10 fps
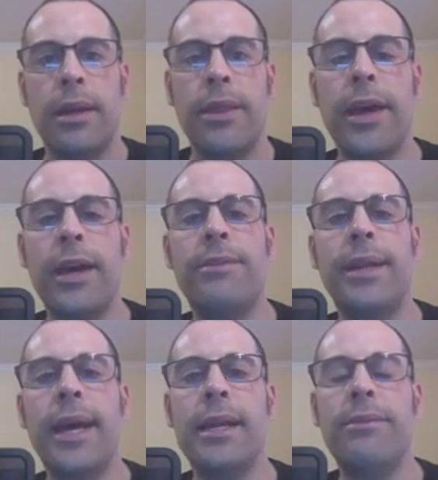They have
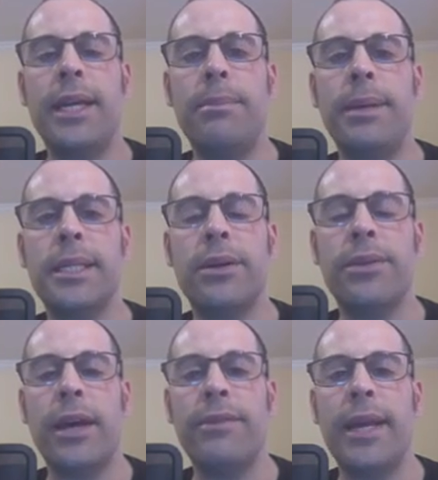negative EBIT, so
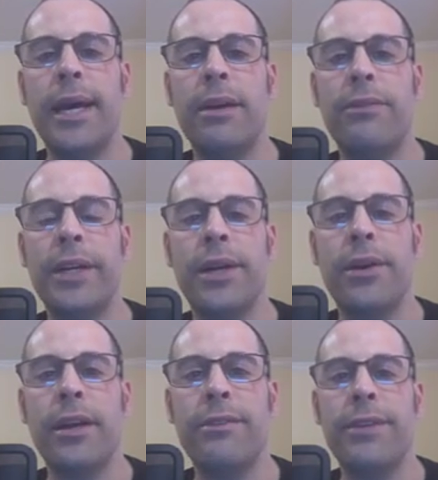they have negative
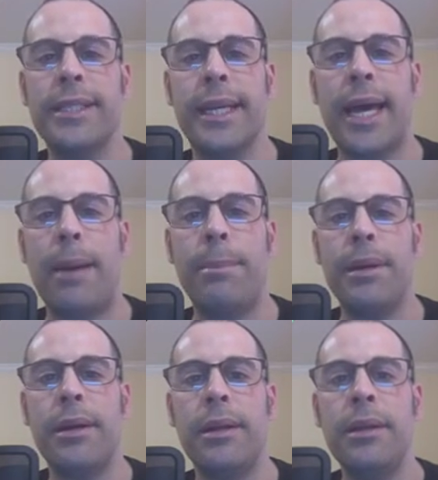return on invested
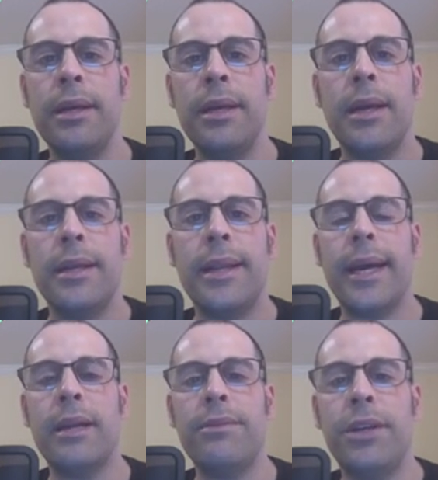capital,
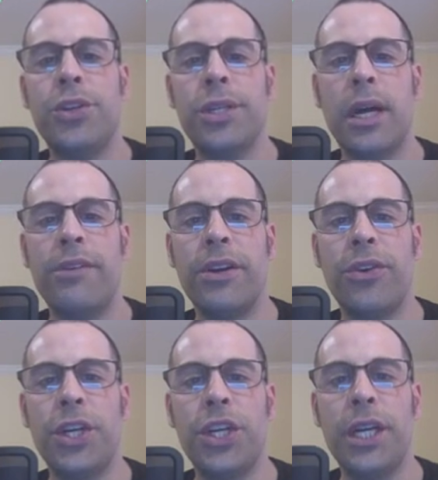negative interest coverage
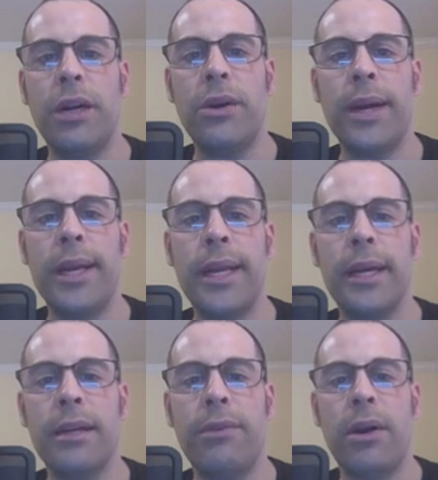ratio, and negative